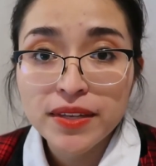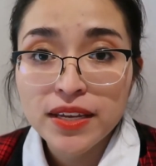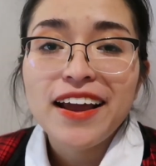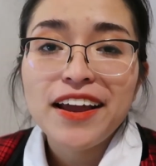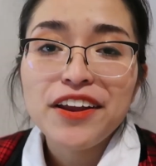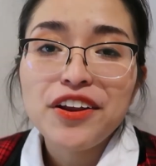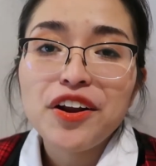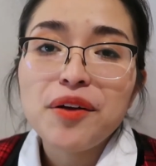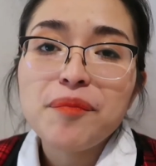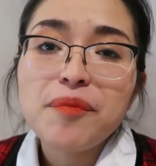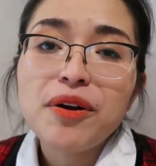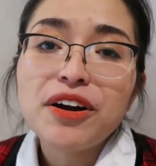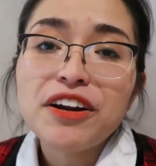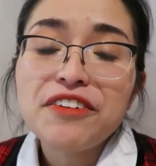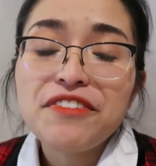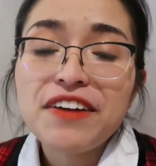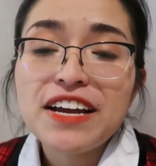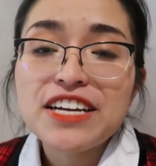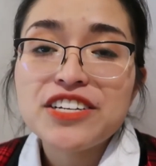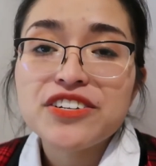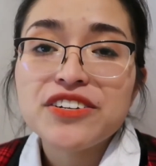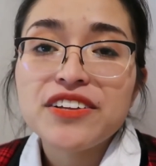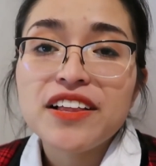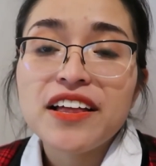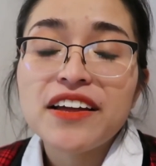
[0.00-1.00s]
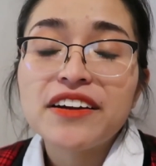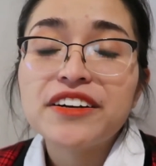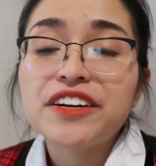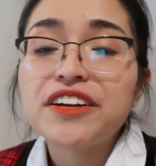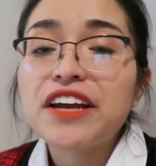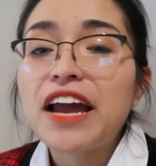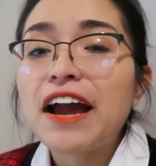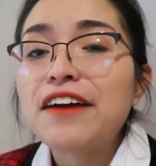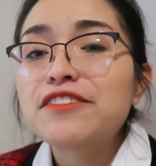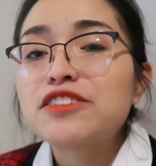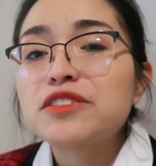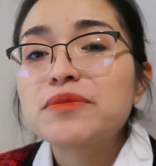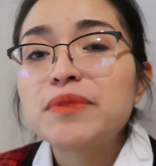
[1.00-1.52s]
In your motivational letter,
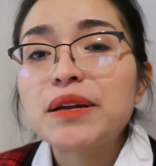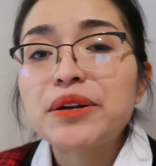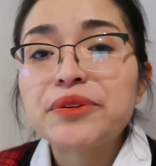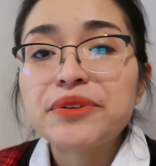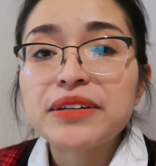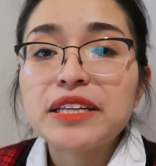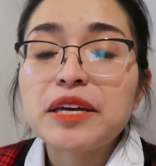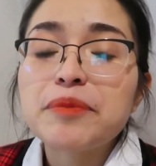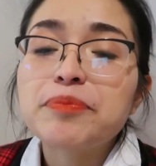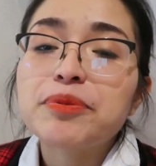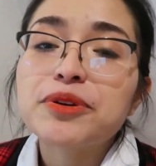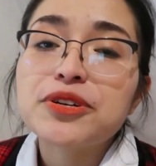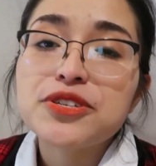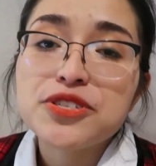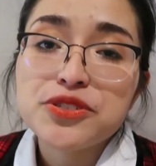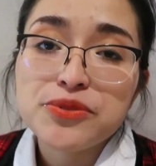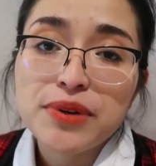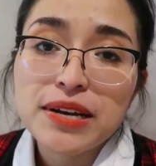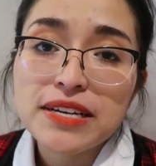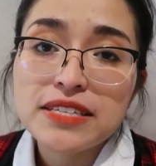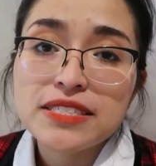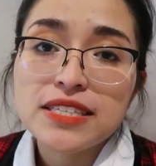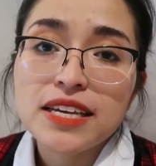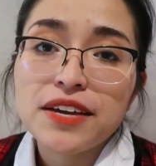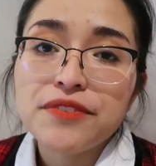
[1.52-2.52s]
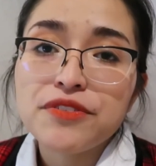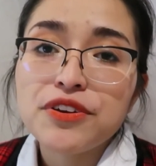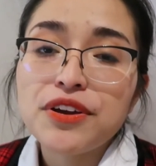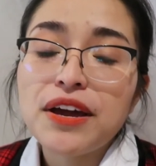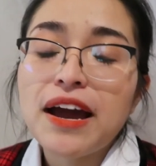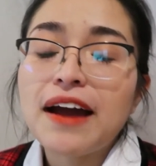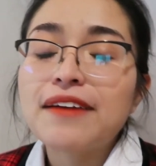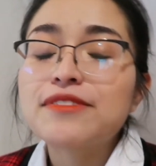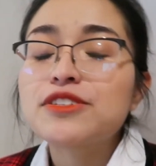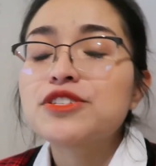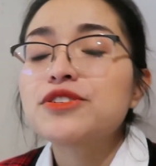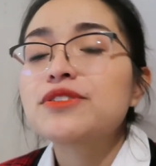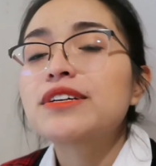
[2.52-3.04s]
you have to be really persuasive. You
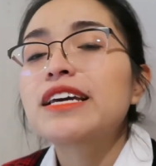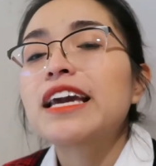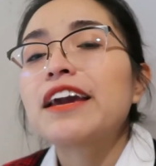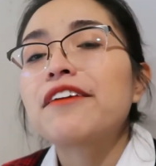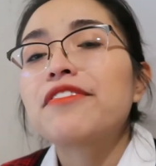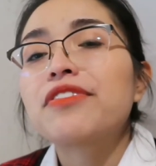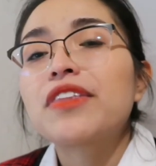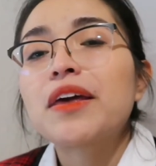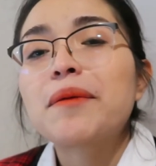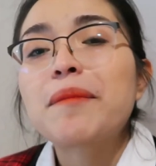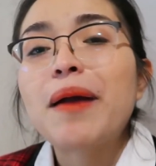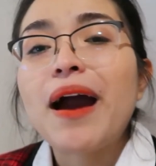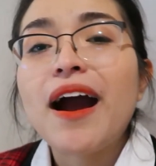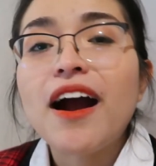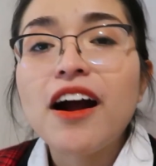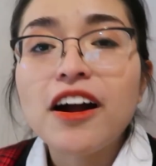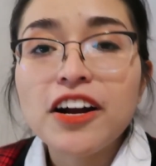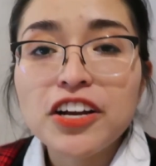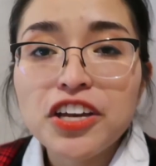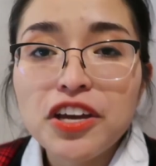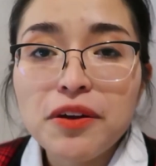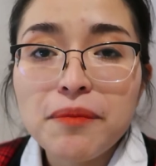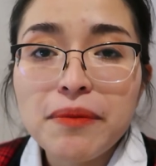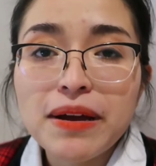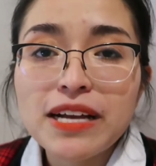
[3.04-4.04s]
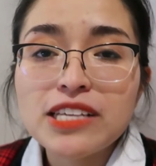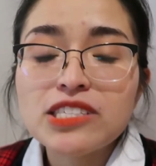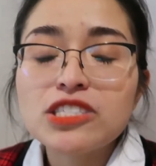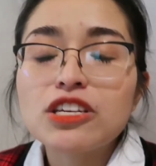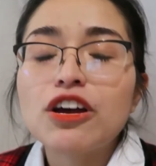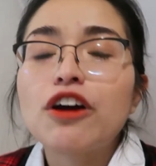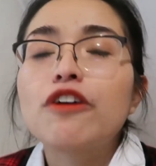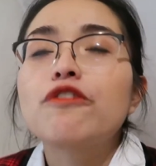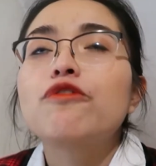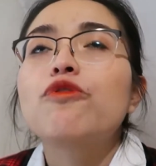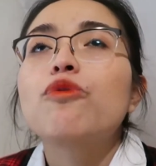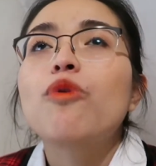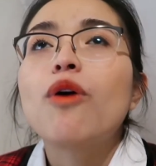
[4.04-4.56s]
have to give them arguments
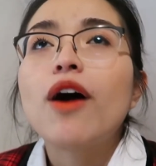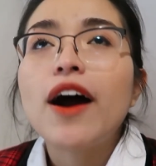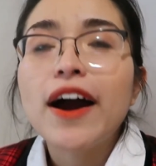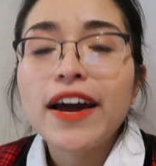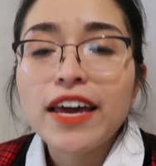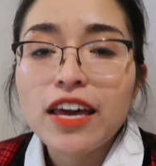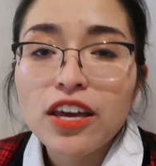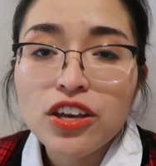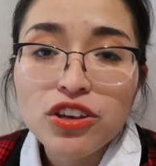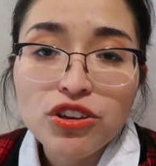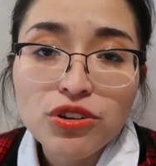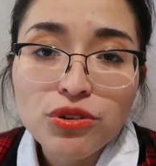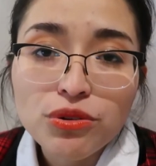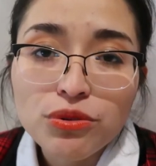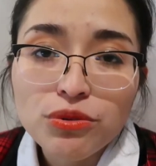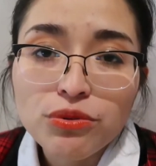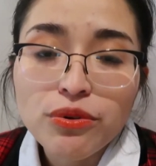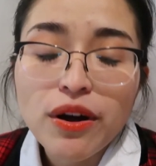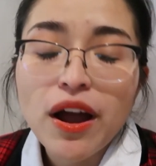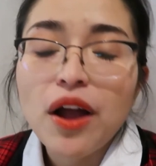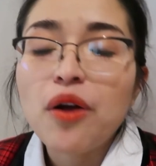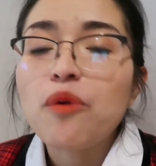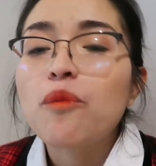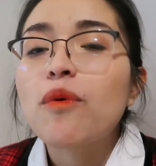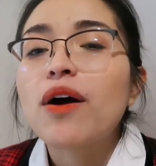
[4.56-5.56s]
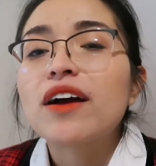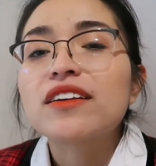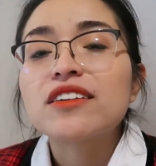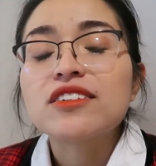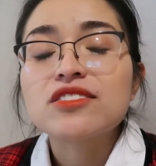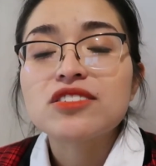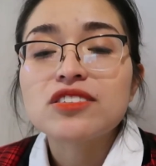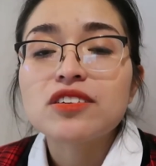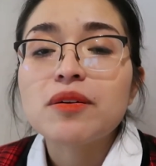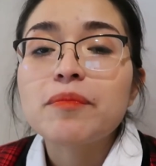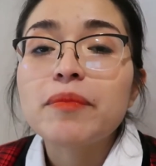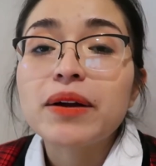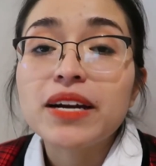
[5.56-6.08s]
of why you and why
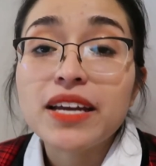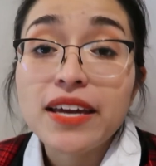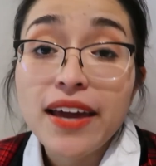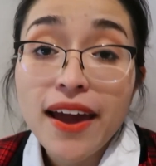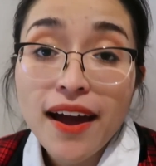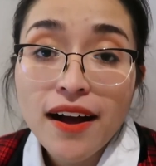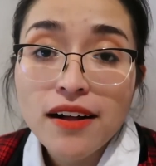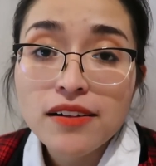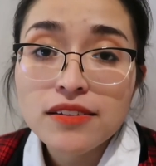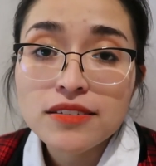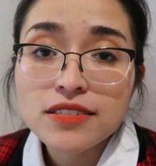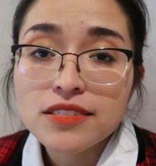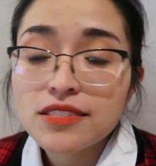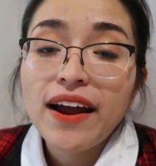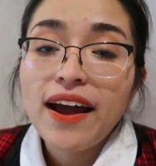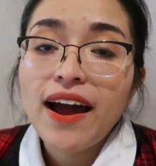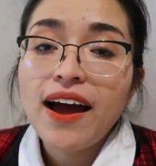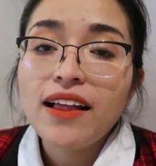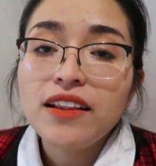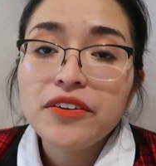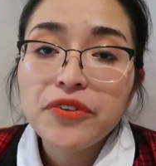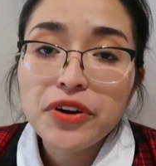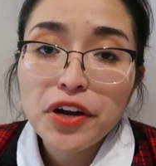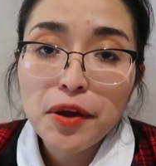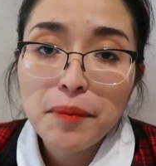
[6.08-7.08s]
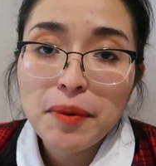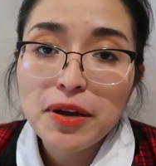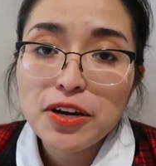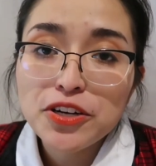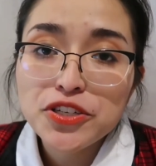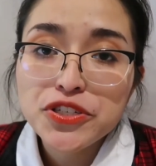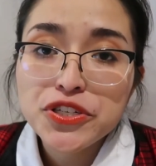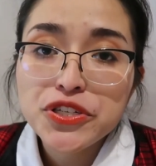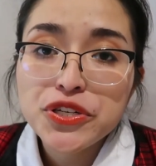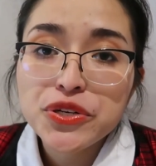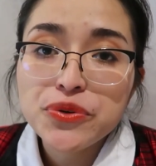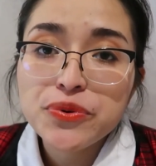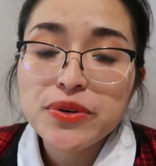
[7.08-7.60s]
not somebody else. What I highly recommend you
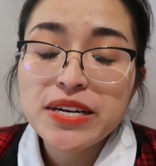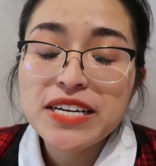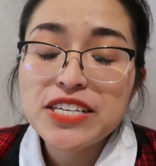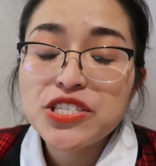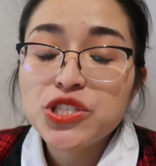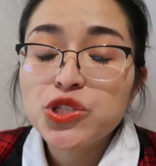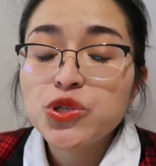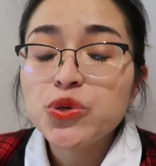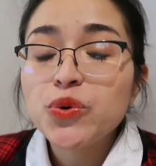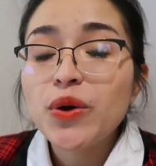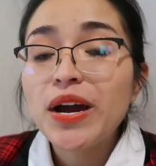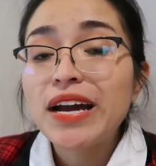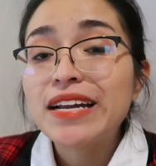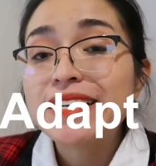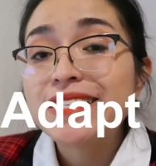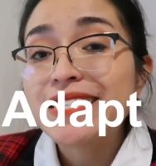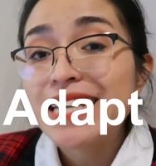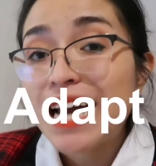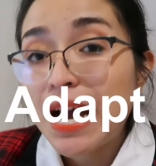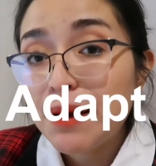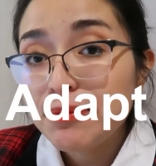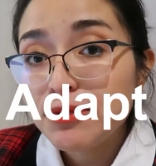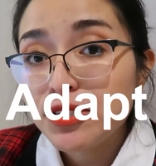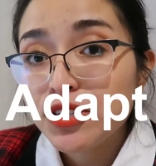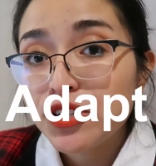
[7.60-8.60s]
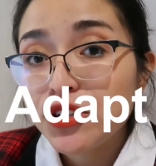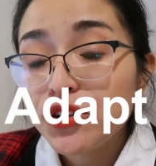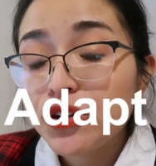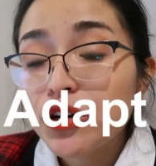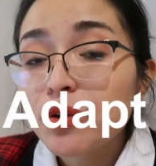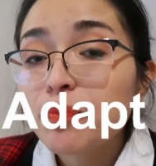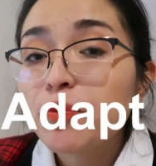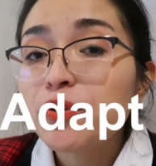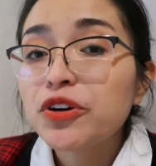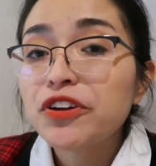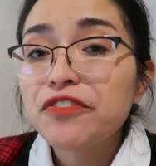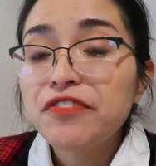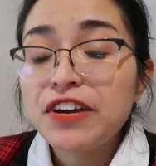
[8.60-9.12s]
to do is to adapt
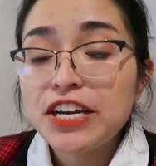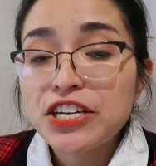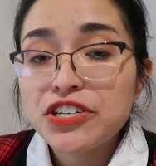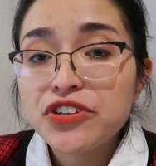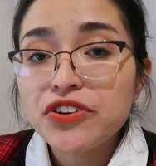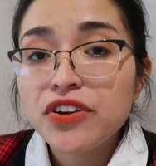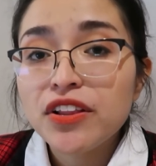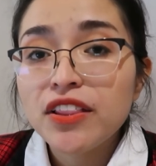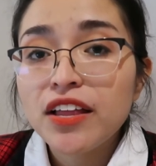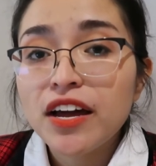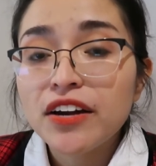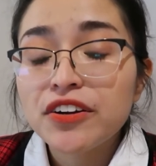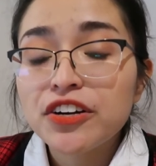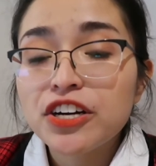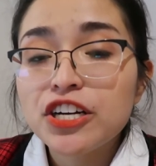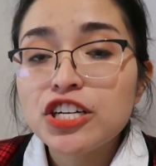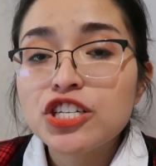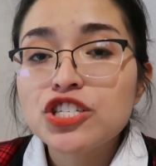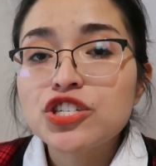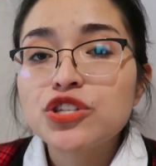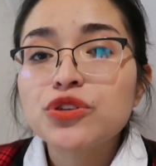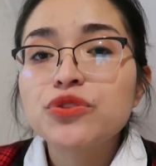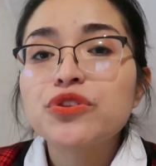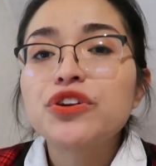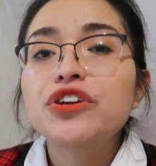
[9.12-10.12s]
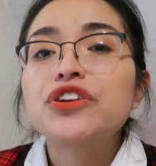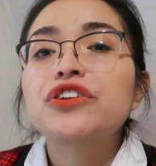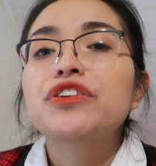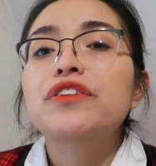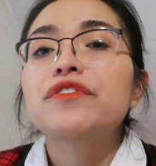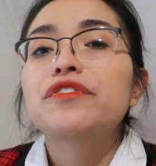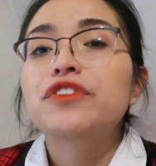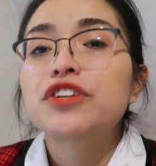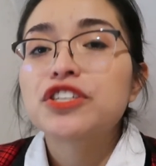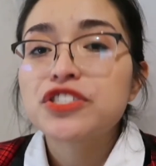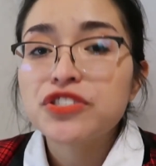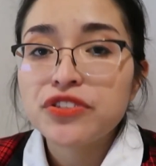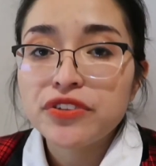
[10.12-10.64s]
your motivational letter to the
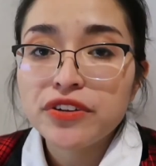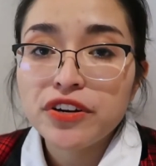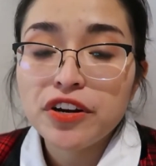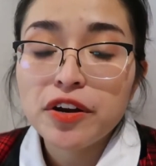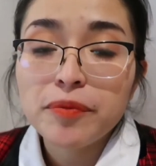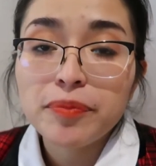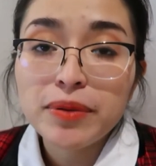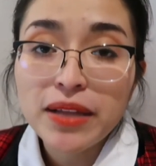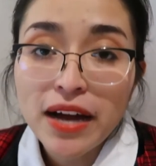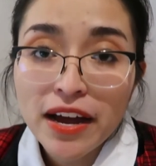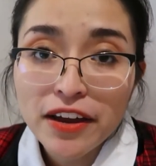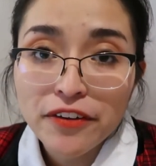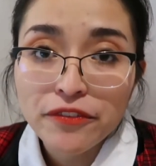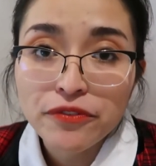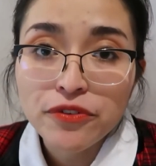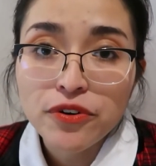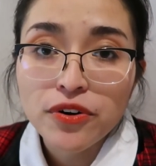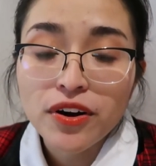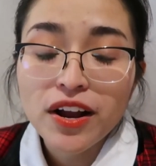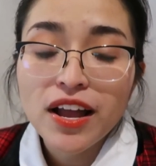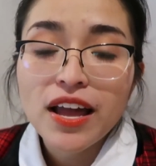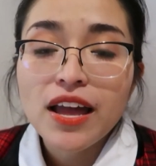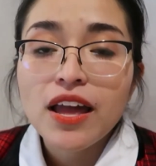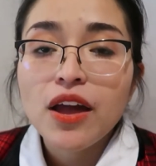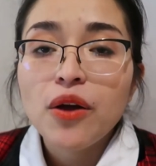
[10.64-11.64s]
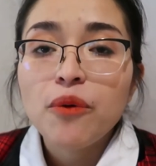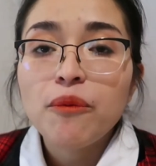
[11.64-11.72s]
university you're applying for.